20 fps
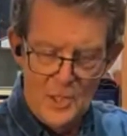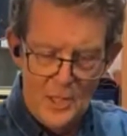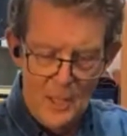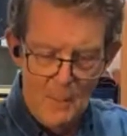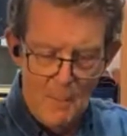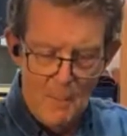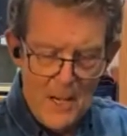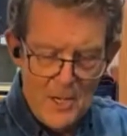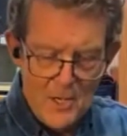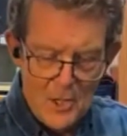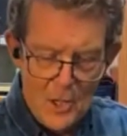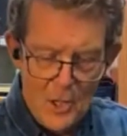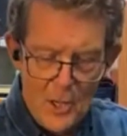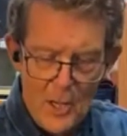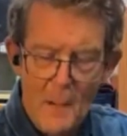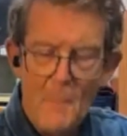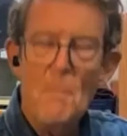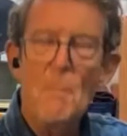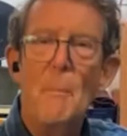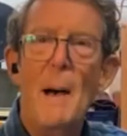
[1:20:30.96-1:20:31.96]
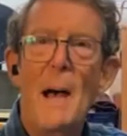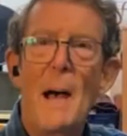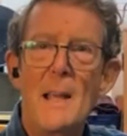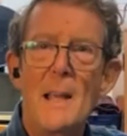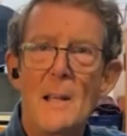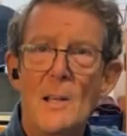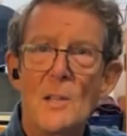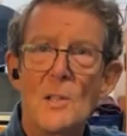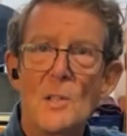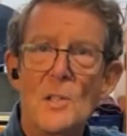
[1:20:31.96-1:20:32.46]
They're measured in
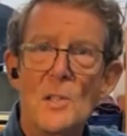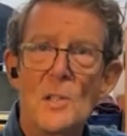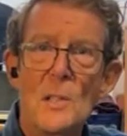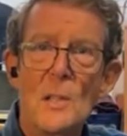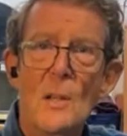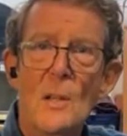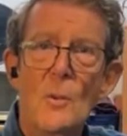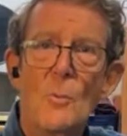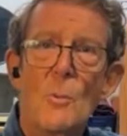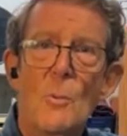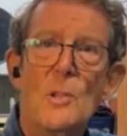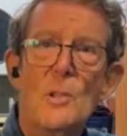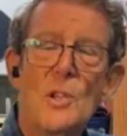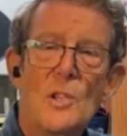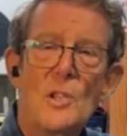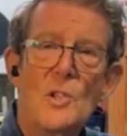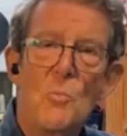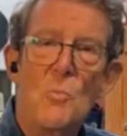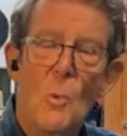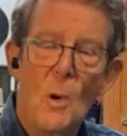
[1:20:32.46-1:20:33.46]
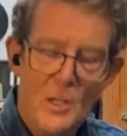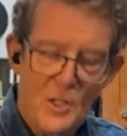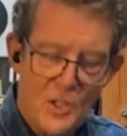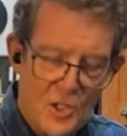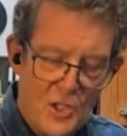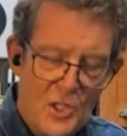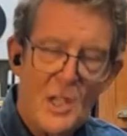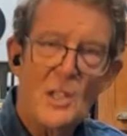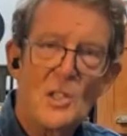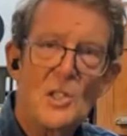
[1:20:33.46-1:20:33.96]
picas, which is
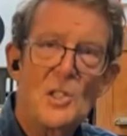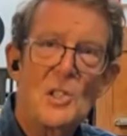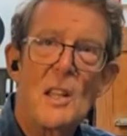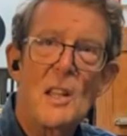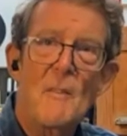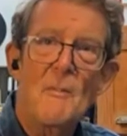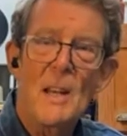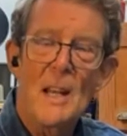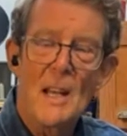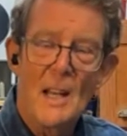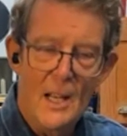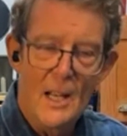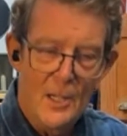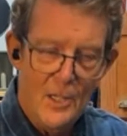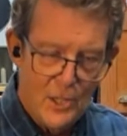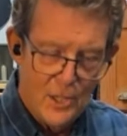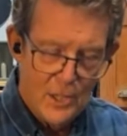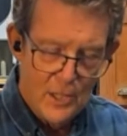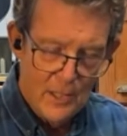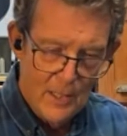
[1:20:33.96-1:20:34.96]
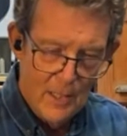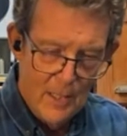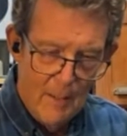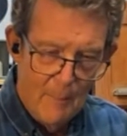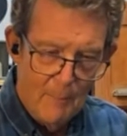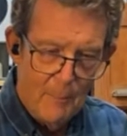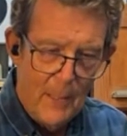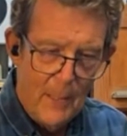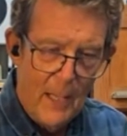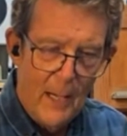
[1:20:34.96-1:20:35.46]
1/6 of an inch,
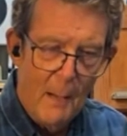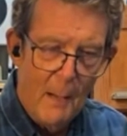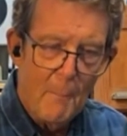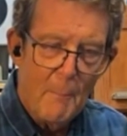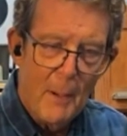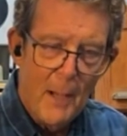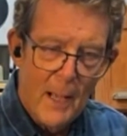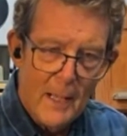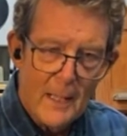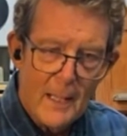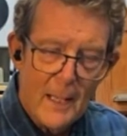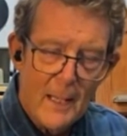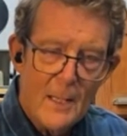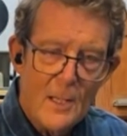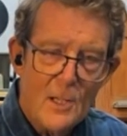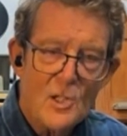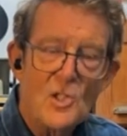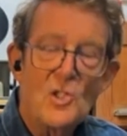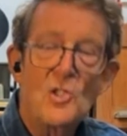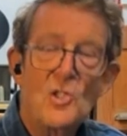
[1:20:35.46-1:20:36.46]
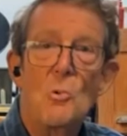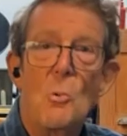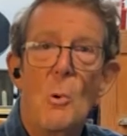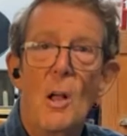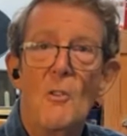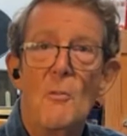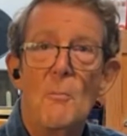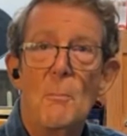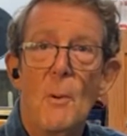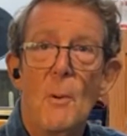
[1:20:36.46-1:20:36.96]
and a pica is
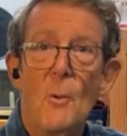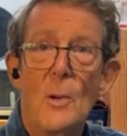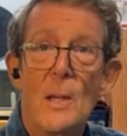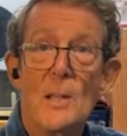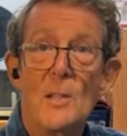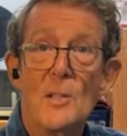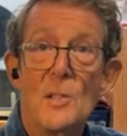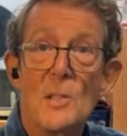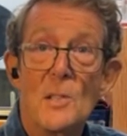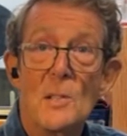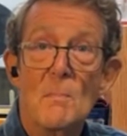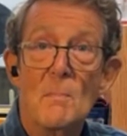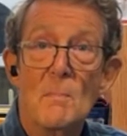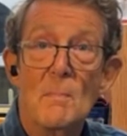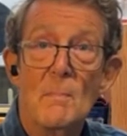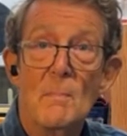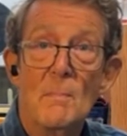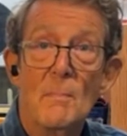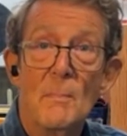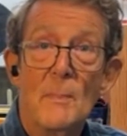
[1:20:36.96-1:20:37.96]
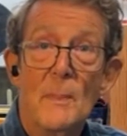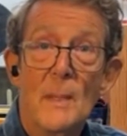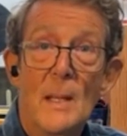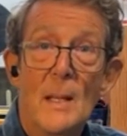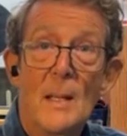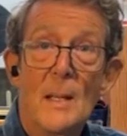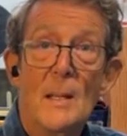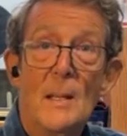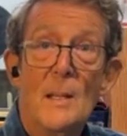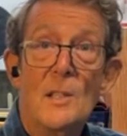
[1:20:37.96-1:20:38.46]
12 points.
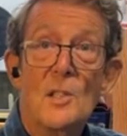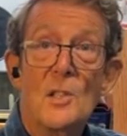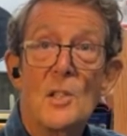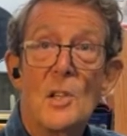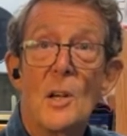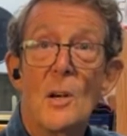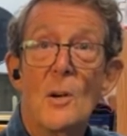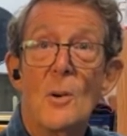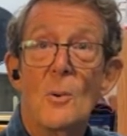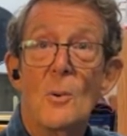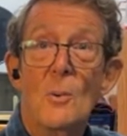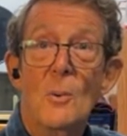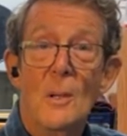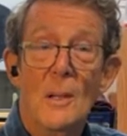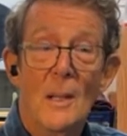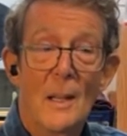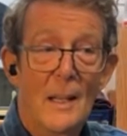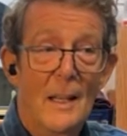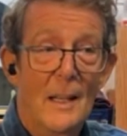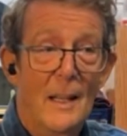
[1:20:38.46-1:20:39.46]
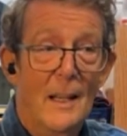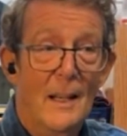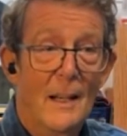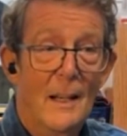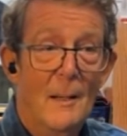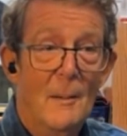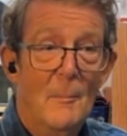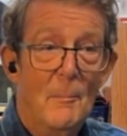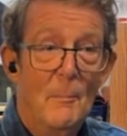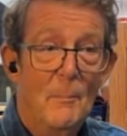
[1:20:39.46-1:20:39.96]
So
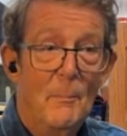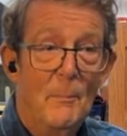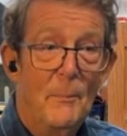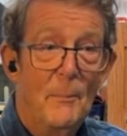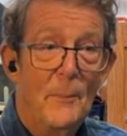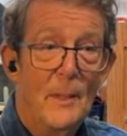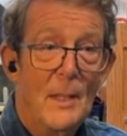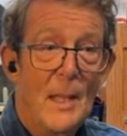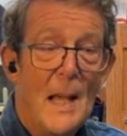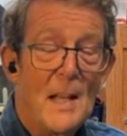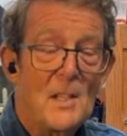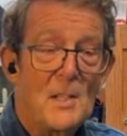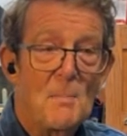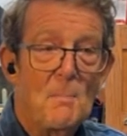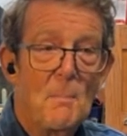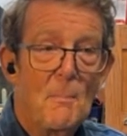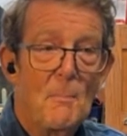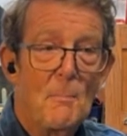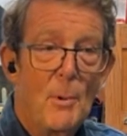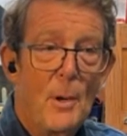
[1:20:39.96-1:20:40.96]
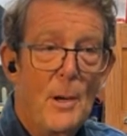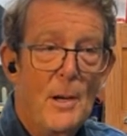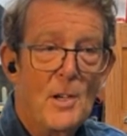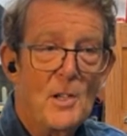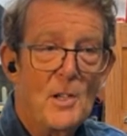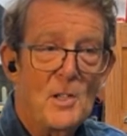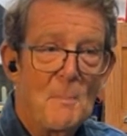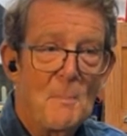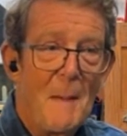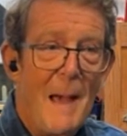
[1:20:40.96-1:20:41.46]
that's
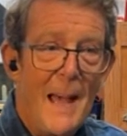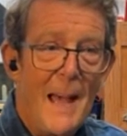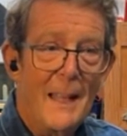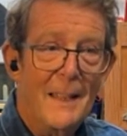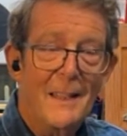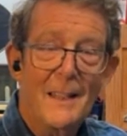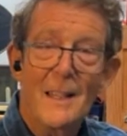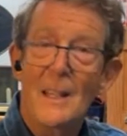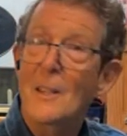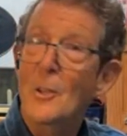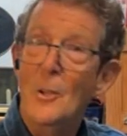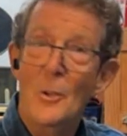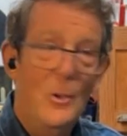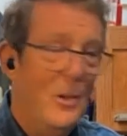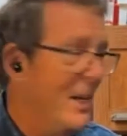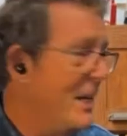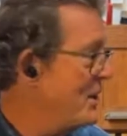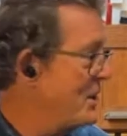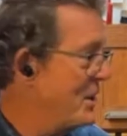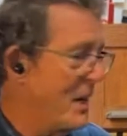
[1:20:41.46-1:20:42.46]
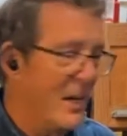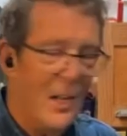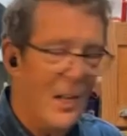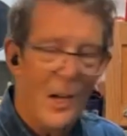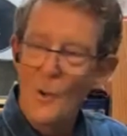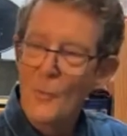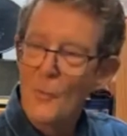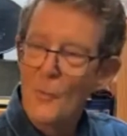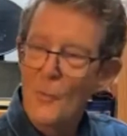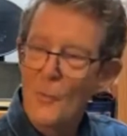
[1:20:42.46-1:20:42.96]
printer's math that you need to
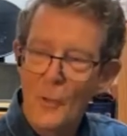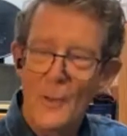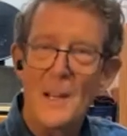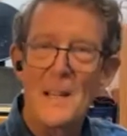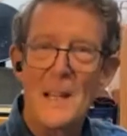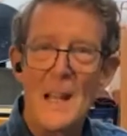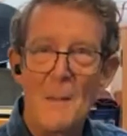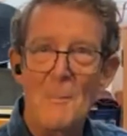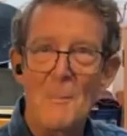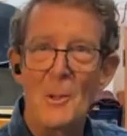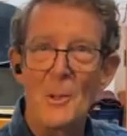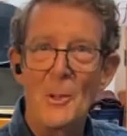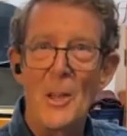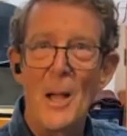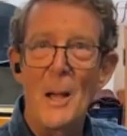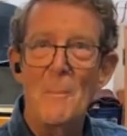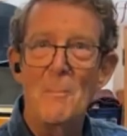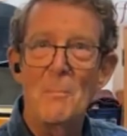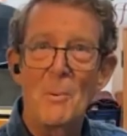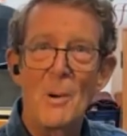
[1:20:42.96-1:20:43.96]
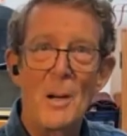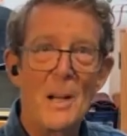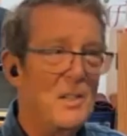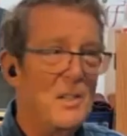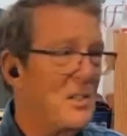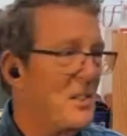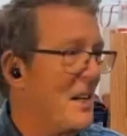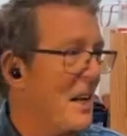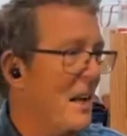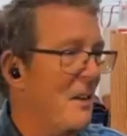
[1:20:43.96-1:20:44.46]
know for the tabletop
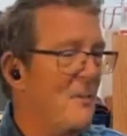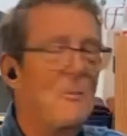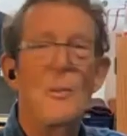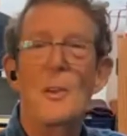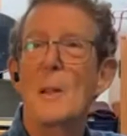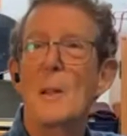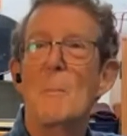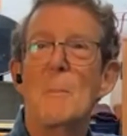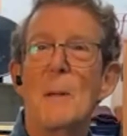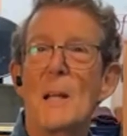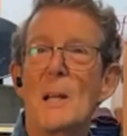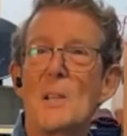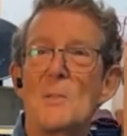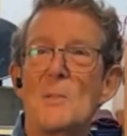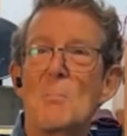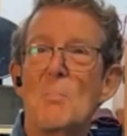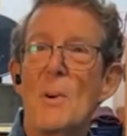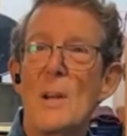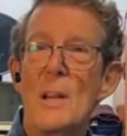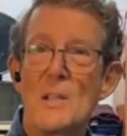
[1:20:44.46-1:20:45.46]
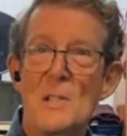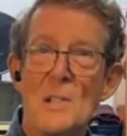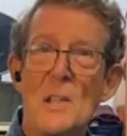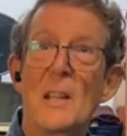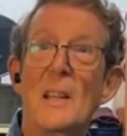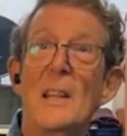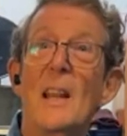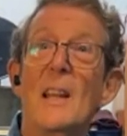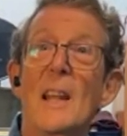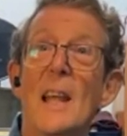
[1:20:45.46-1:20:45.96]
press and for the biggest press
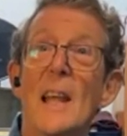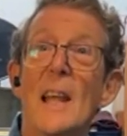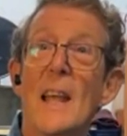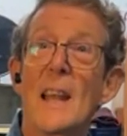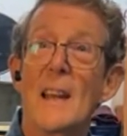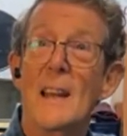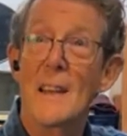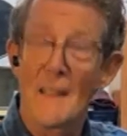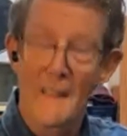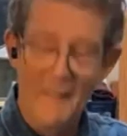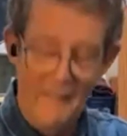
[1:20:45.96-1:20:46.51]
in the land.